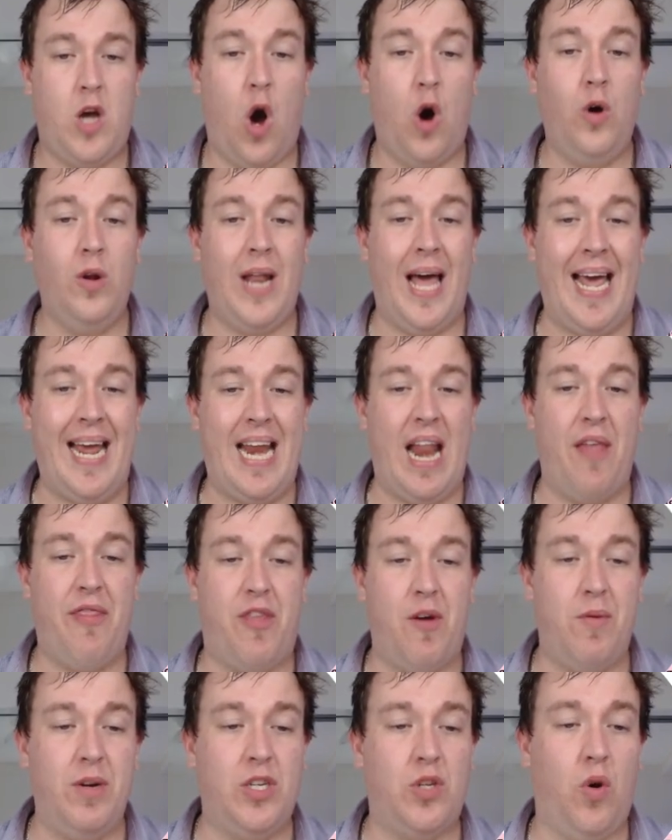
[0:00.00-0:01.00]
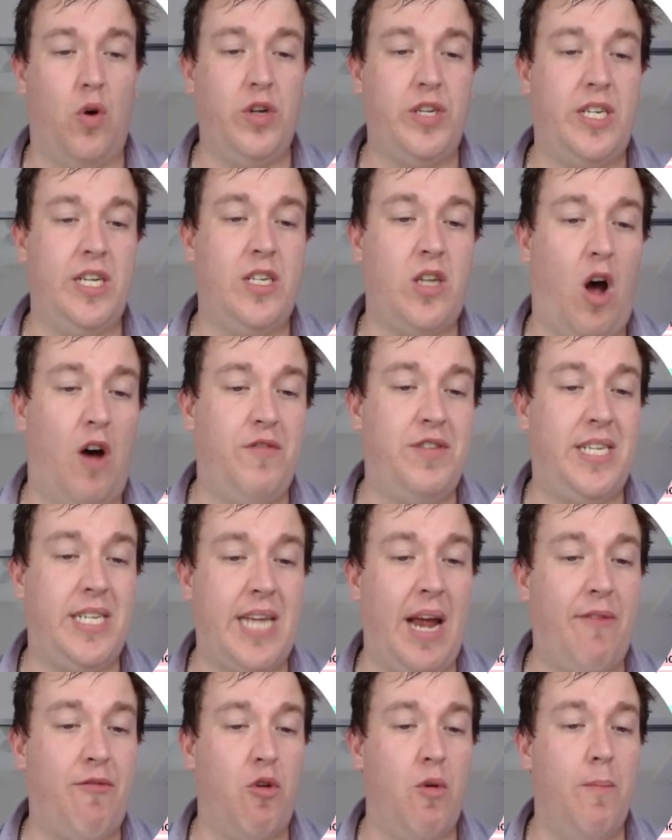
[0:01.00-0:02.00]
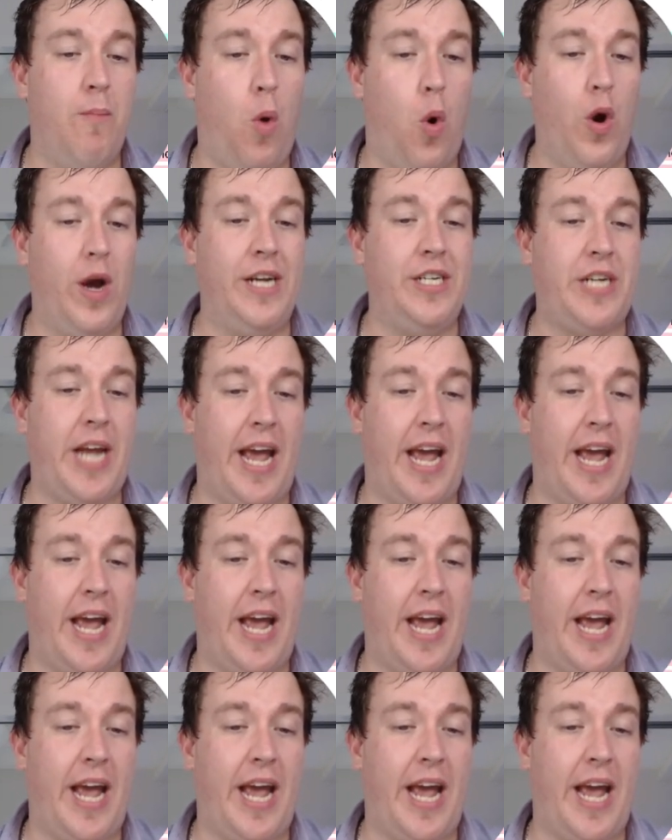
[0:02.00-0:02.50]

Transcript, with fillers: Collate the resources of several mortgage